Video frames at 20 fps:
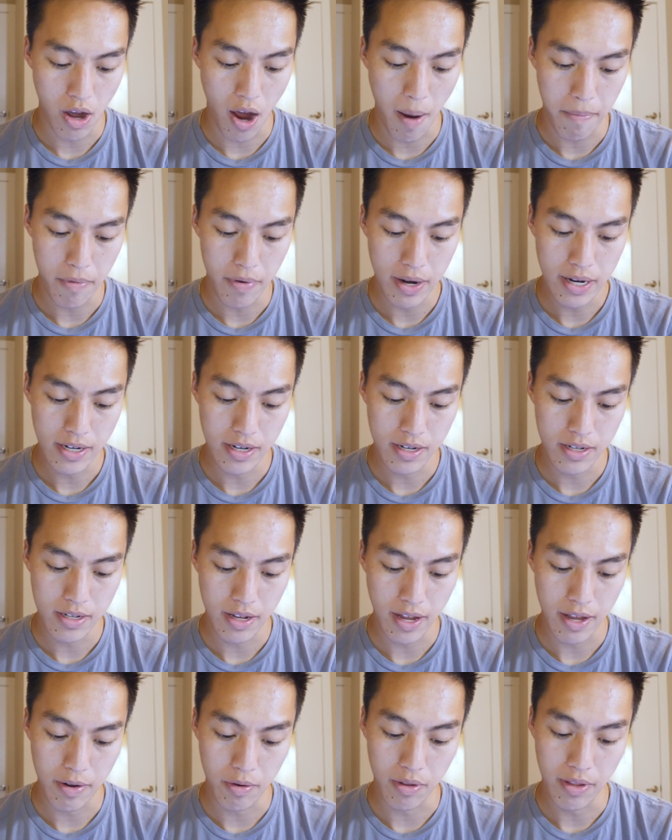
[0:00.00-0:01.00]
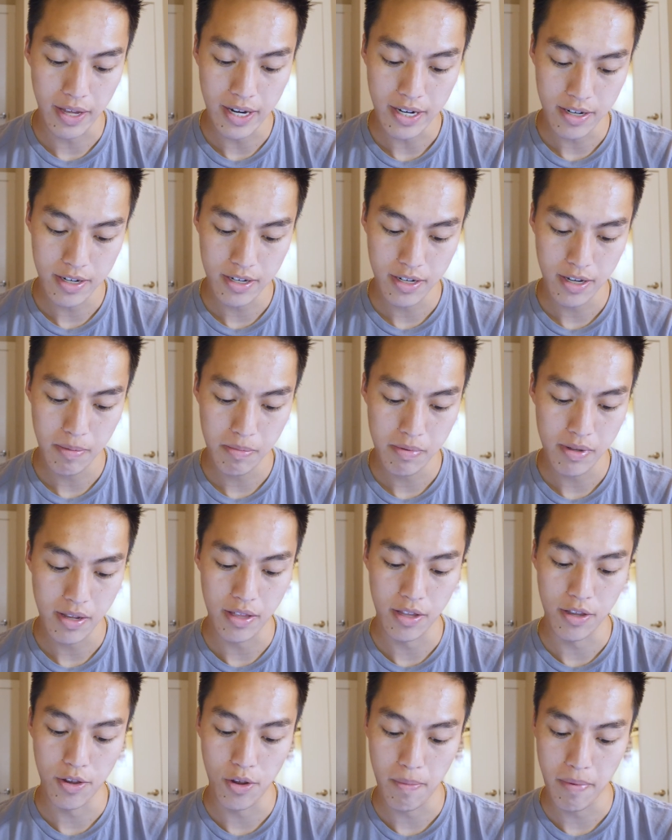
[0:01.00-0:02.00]
operations, and relationships
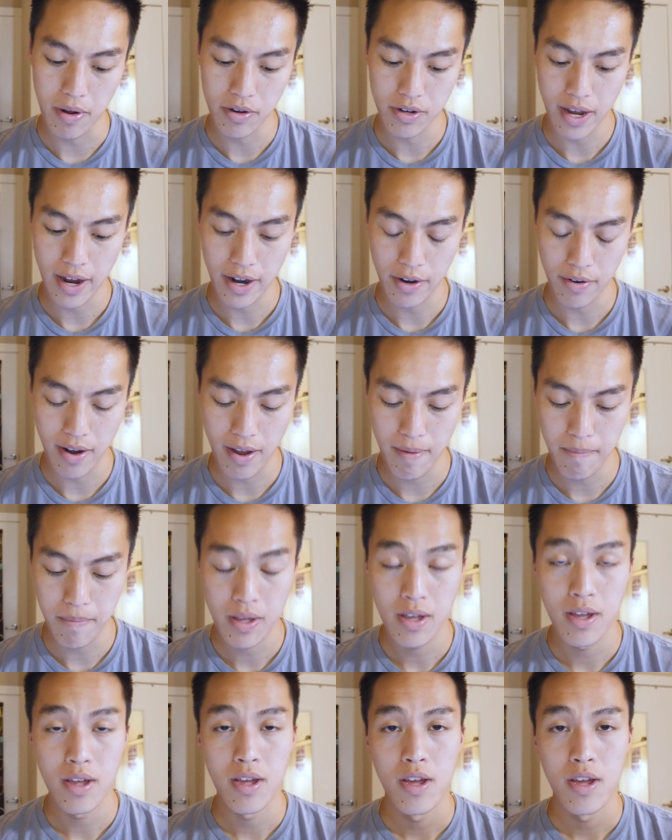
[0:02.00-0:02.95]
in the UML diagram,